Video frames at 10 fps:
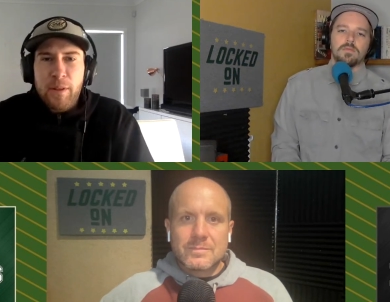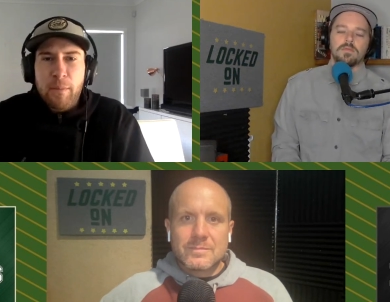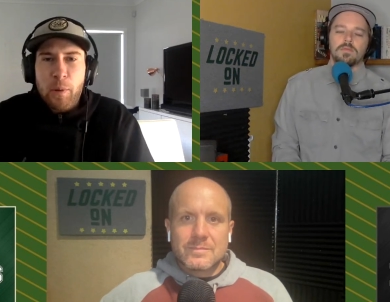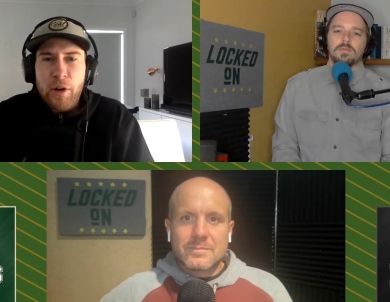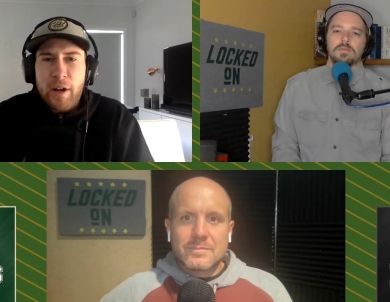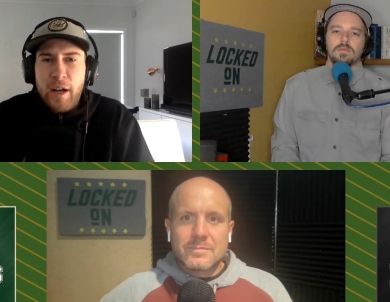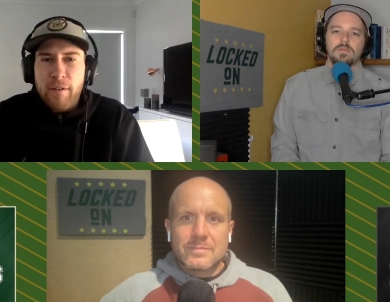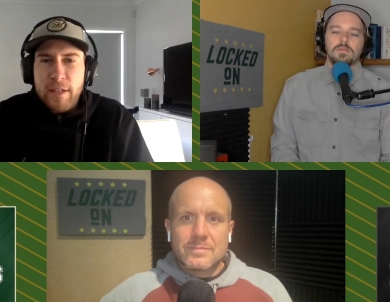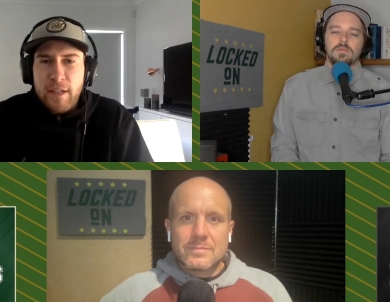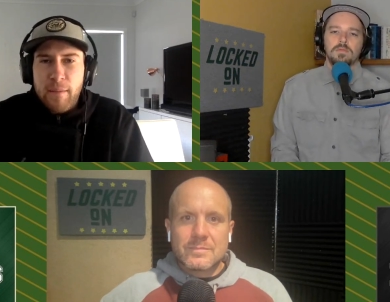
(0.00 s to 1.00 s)
Speaker 1: But the point
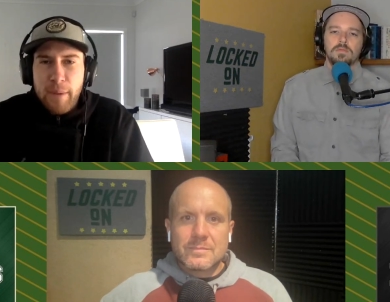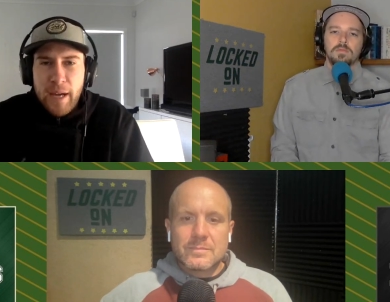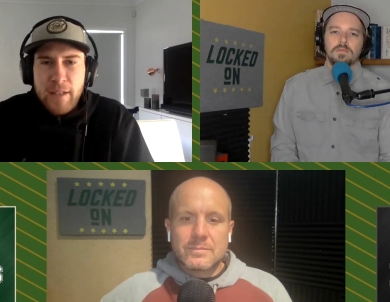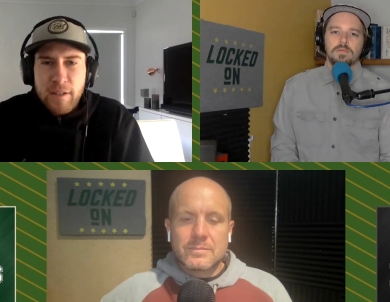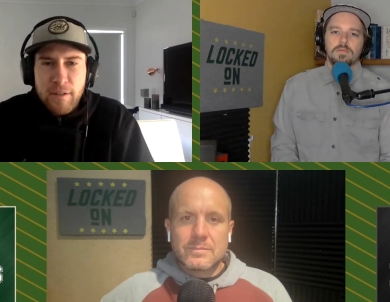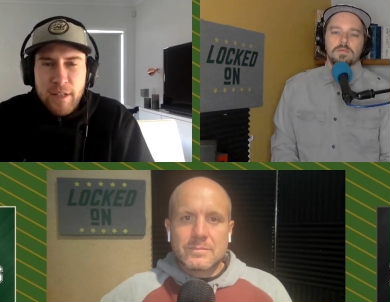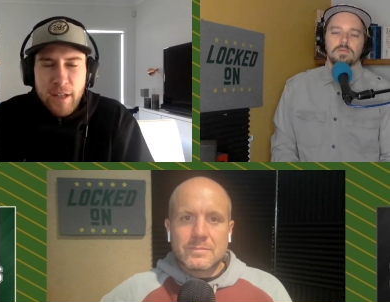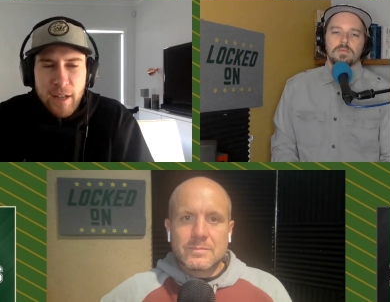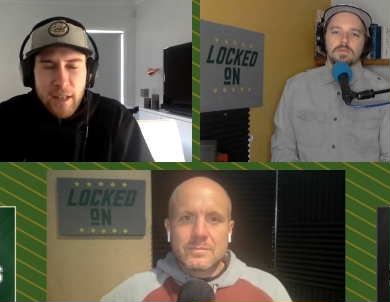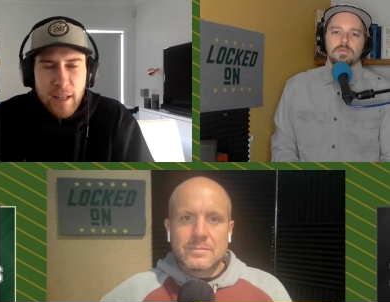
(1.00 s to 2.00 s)
I always come back to,
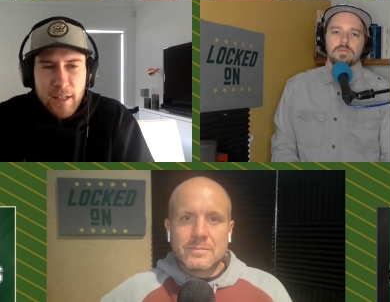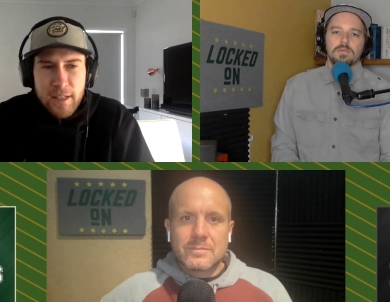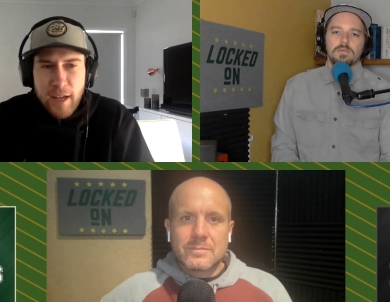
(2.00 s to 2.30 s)
and I think